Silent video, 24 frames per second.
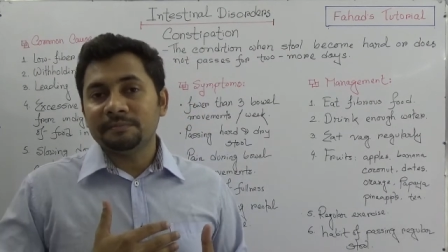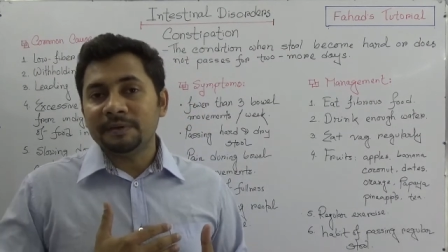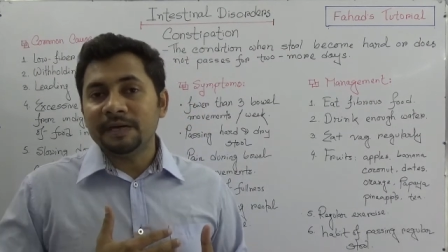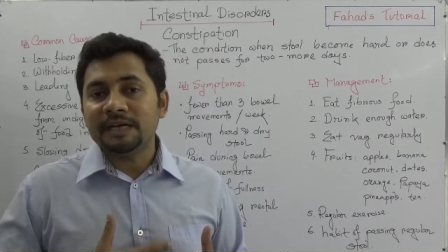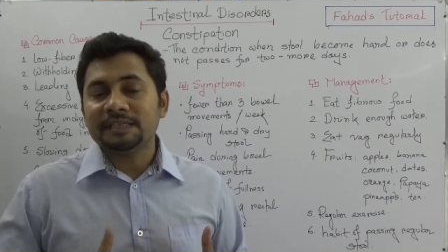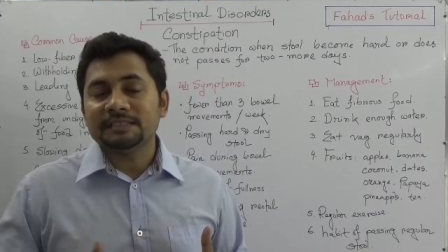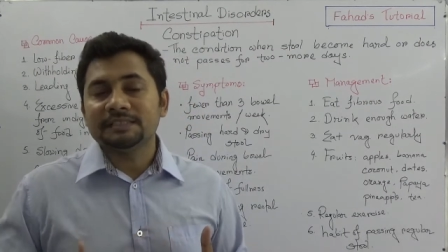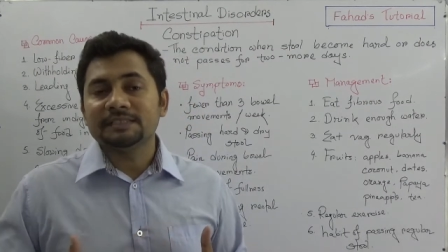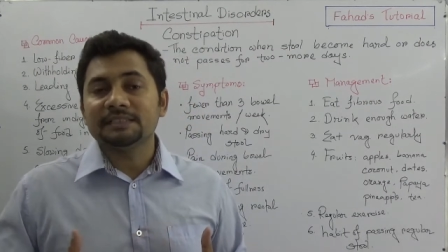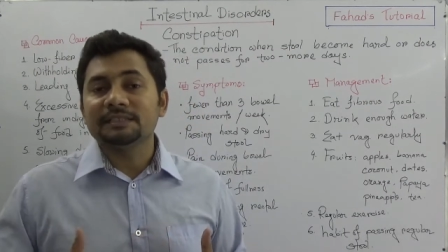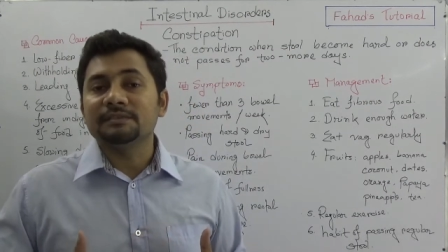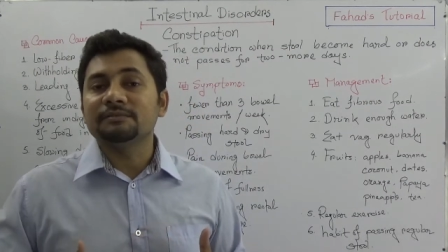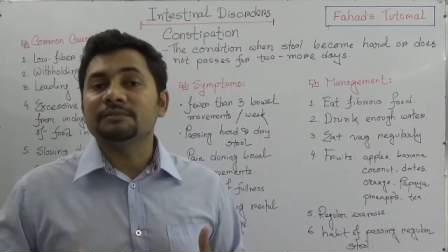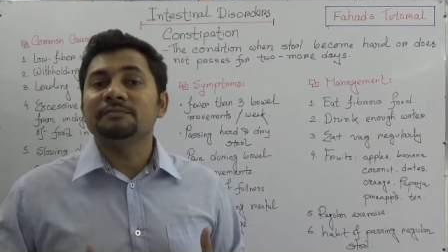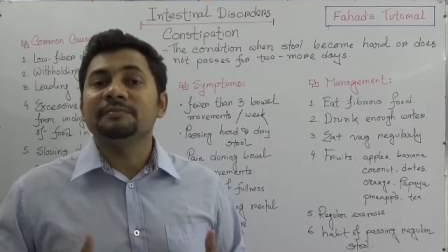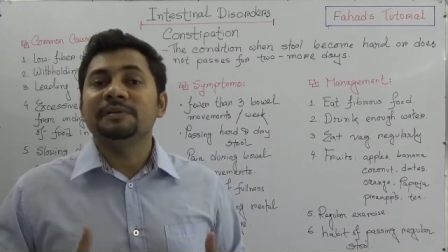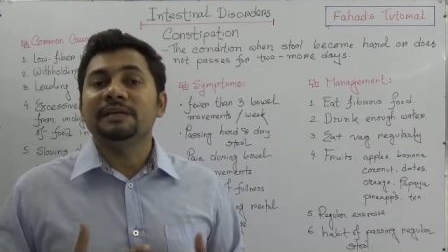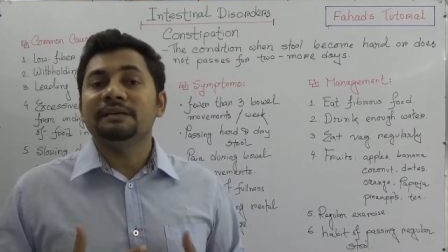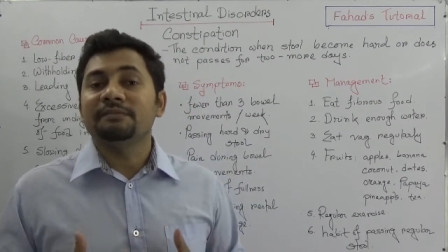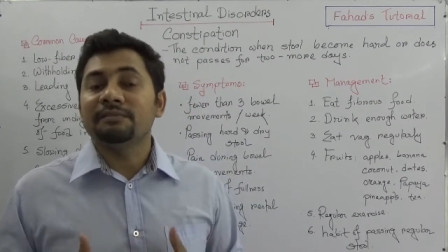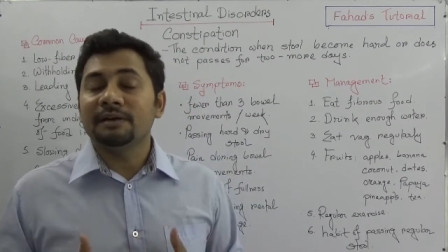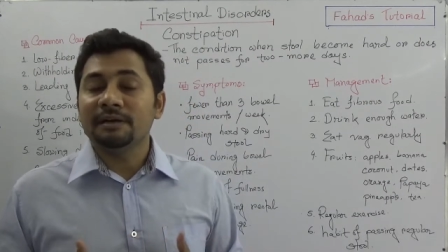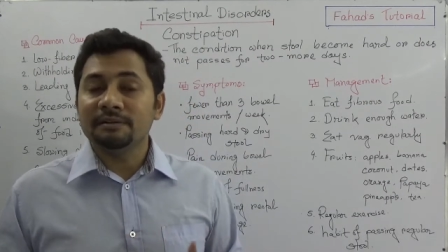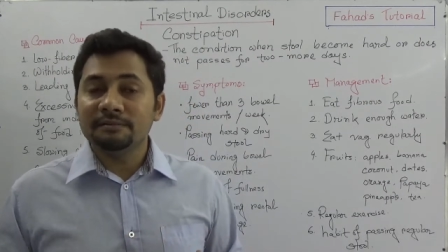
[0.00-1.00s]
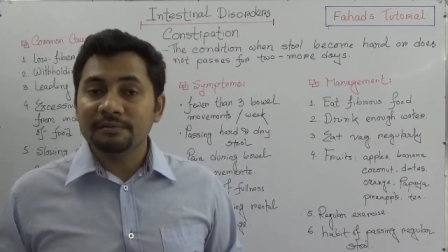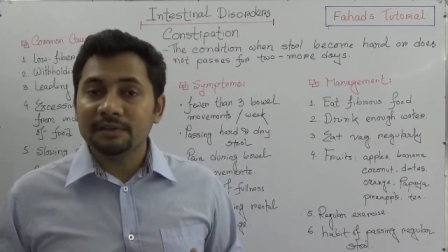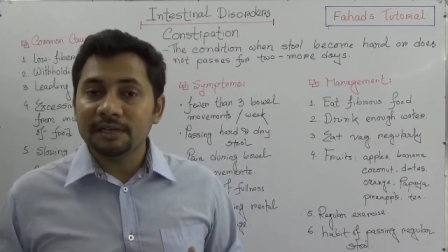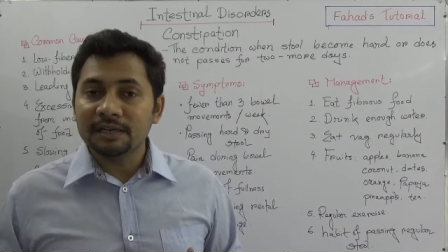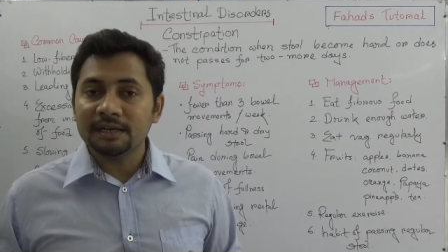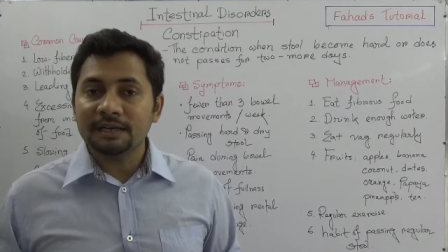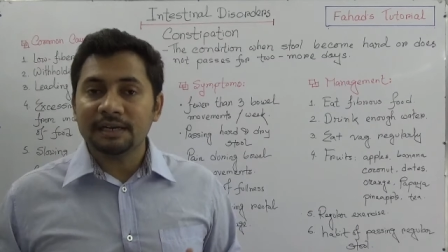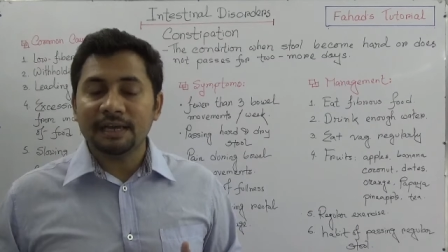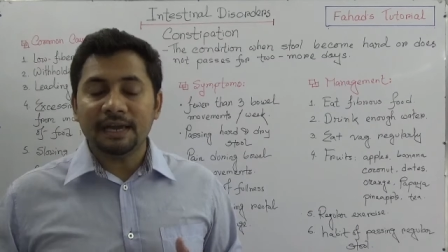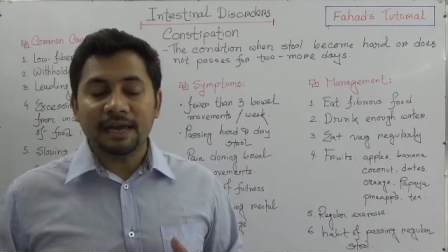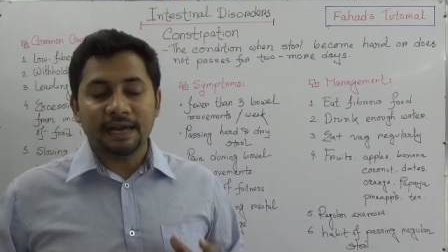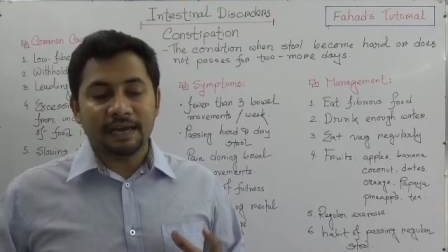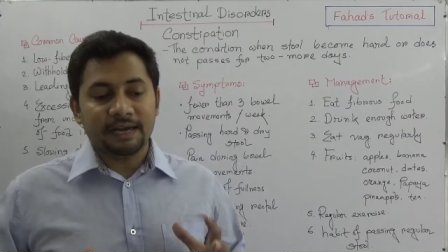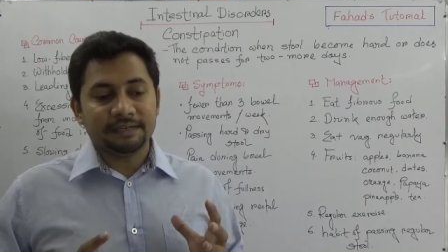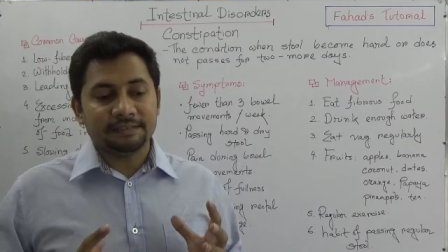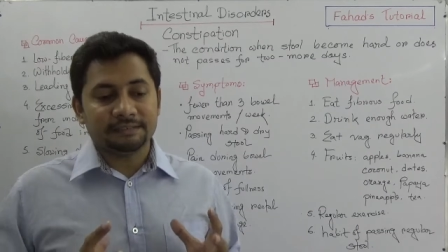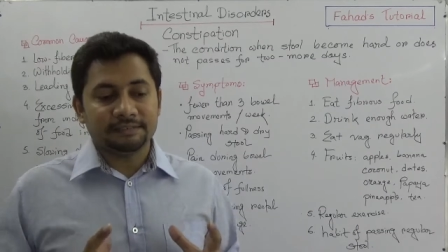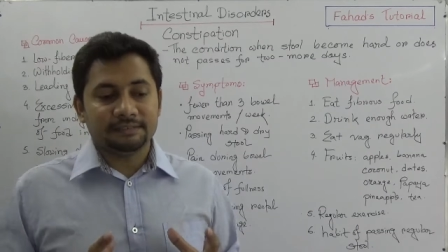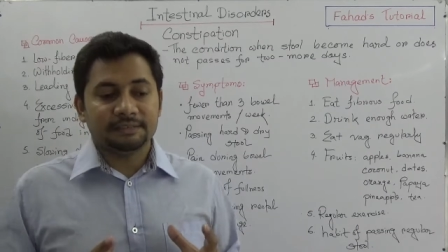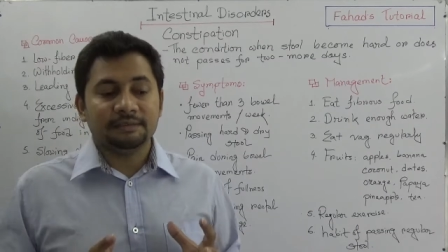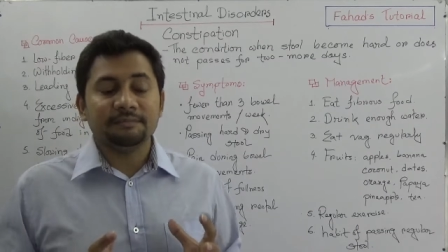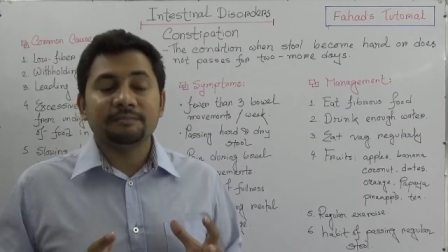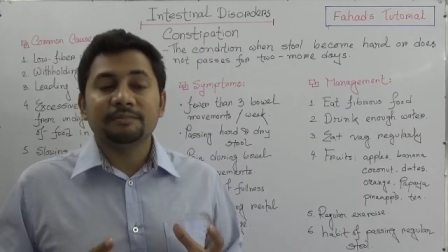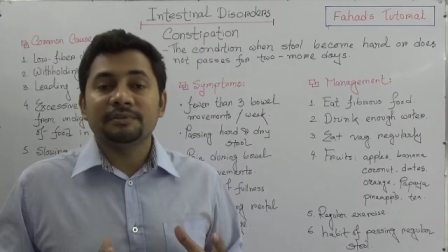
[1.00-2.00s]
passing would be regular and
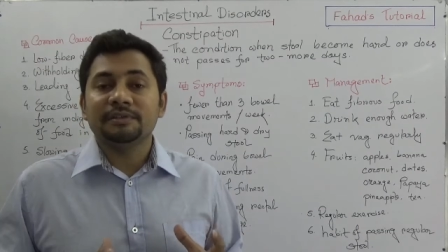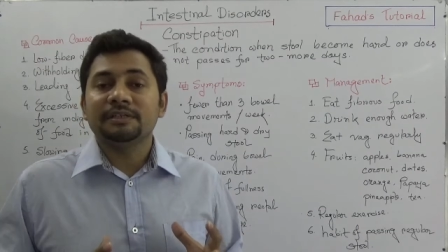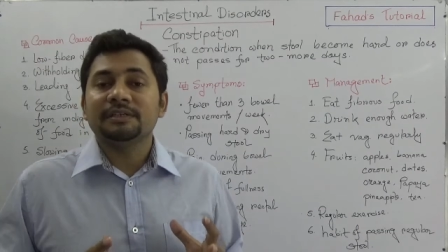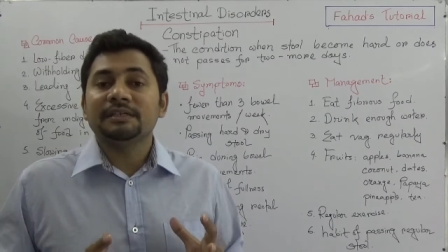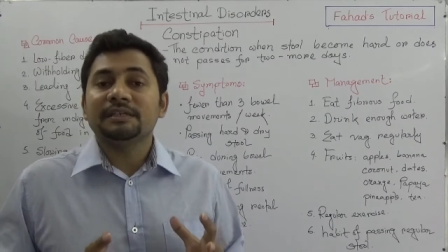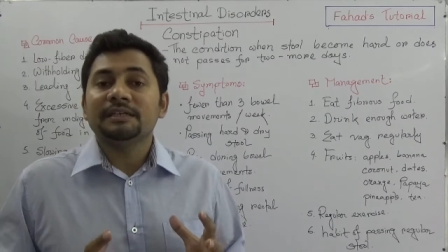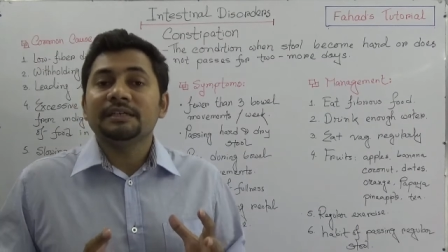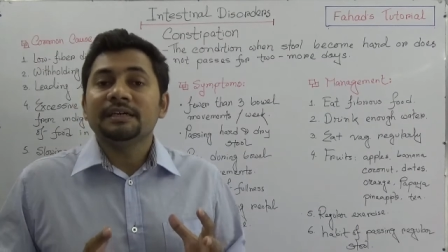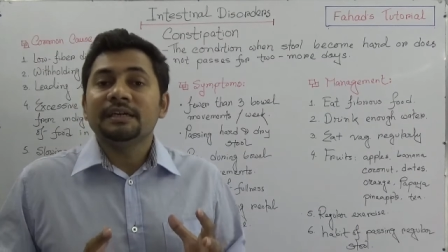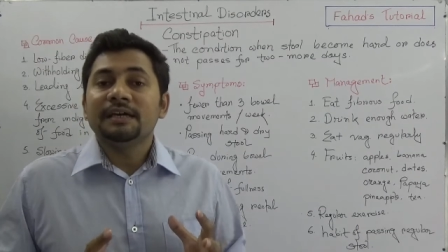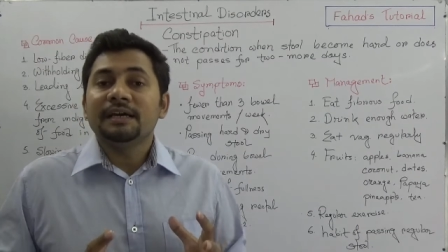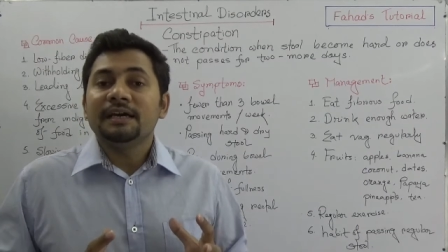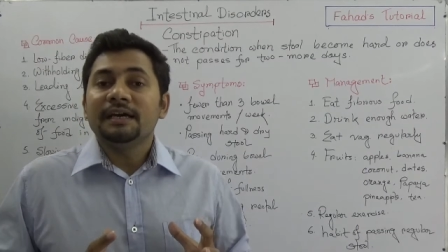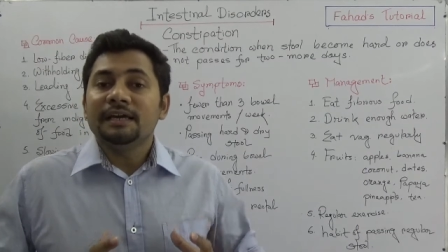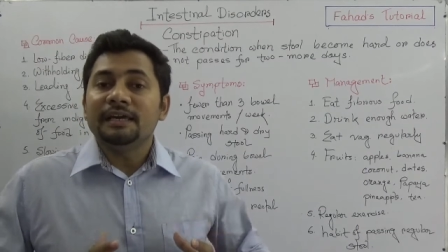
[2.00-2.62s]
somebody,